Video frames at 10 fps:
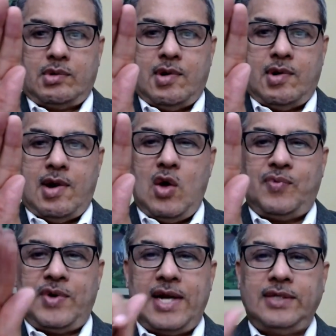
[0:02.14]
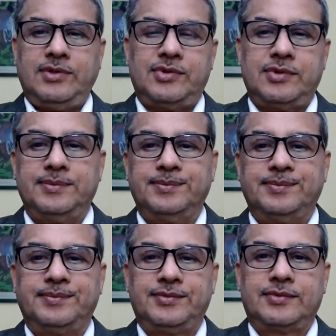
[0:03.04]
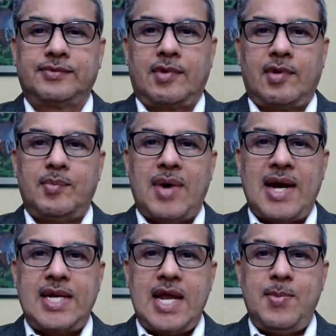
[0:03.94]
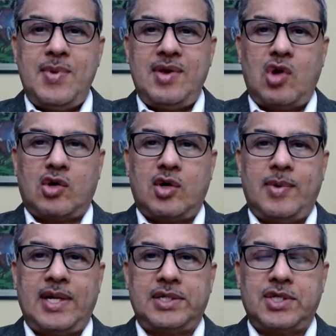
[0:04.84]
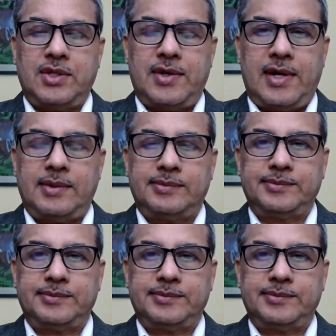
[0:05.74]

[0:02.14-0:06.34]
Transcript: Hello friends, my name is Dr.Bharath Chandra.